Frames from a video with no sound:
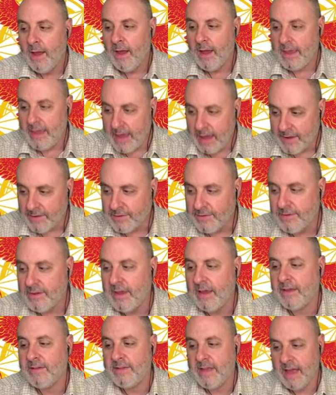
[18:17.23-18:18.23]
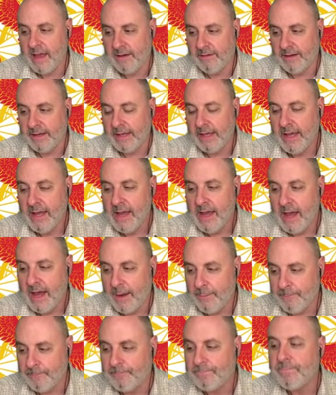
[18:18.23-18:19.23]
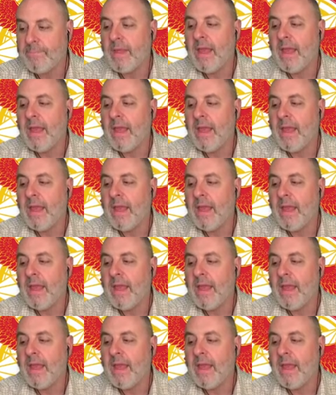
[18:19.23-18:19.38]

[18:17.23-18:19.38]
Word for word: Yes, exactly, um,